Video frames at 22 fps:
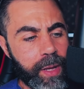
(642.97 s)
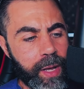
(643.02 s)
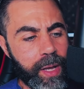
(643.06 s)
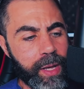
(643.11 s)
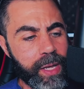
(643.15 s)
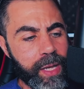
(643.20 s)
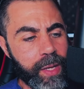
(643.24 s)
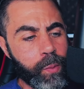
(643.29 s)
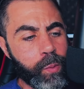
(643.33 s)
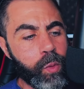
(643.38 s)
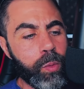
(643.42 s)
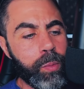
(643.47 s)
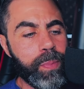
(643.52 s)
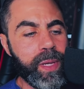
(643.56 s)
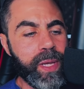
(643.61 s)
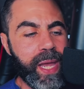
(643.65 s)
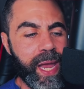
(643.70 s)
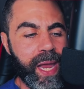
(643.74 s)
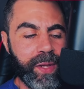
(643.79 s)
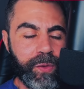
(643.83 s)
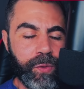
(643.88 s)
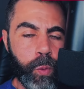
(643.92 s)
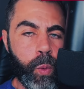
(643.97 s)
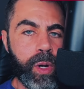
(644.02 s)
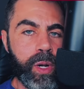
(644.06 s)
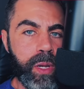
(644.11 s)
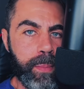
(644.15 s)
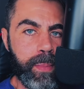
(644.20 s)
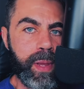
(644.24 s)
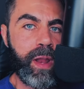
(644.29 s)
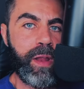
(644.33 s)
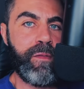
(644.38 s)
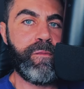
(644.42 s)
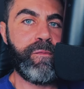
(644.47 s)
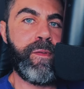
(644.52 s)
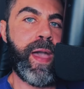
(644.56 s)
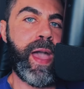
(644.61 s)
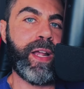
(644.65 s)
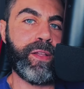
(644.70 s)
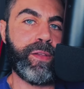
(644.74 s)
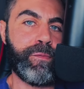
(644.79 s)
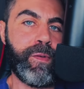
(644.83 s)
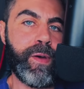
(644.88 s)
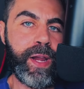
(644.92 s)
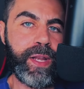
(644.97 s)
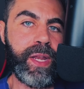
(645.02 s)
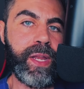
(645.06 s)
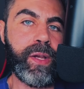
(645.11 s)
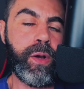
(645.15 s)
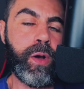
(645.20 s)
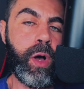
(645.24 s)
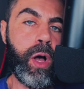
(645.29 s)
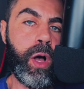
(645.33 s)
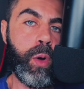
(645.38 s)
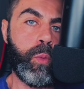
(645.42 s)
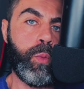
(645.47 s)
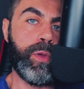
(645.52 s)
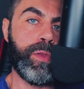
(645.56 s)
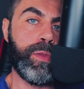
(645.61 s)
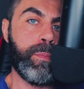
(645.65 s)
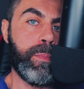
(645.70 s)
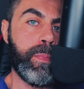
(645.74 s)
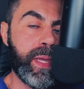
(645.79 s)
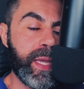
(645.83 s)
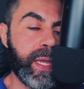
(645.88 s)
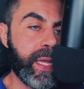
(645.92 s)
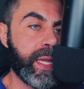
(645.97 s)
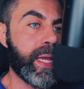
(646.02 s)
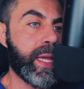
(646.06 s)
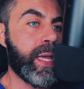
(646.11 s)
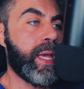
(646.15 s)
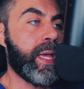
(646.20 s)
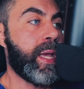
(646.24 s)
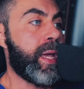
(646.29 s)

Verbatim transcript: Uh, it will be a 20 minute fact finding call with me,